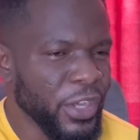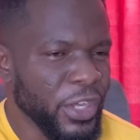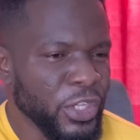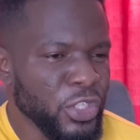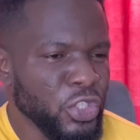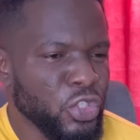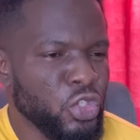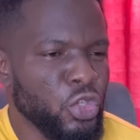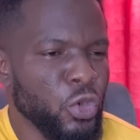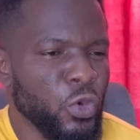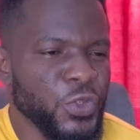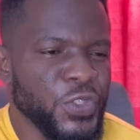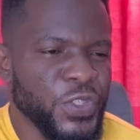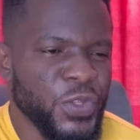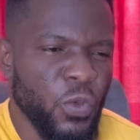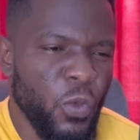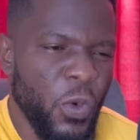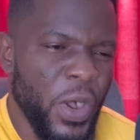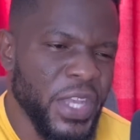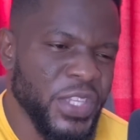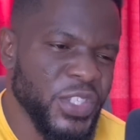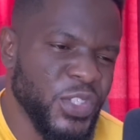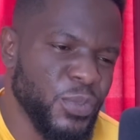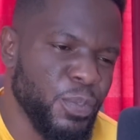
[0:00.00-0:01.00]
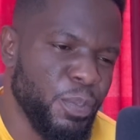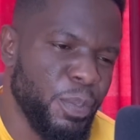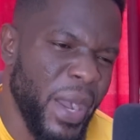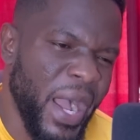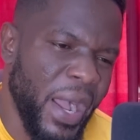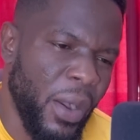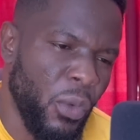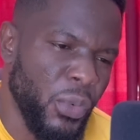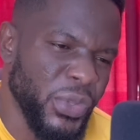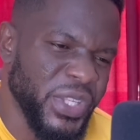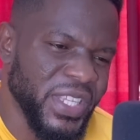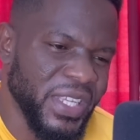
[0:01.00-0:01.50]
chosen ones
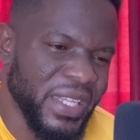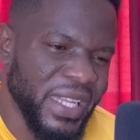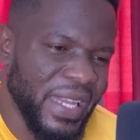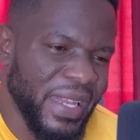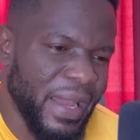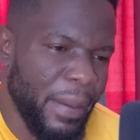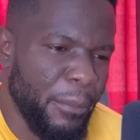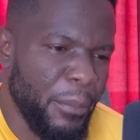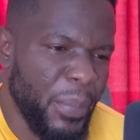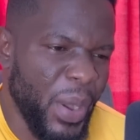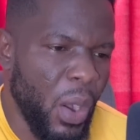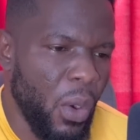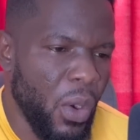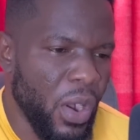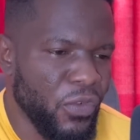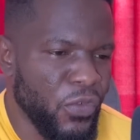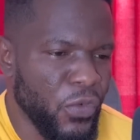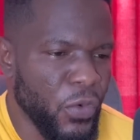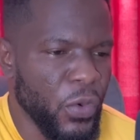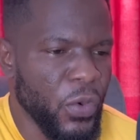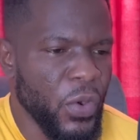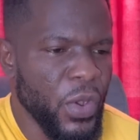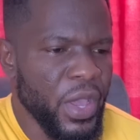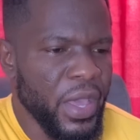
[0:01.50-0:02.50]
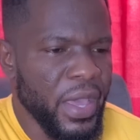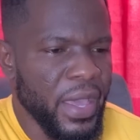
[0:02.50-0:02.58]
back with another powerful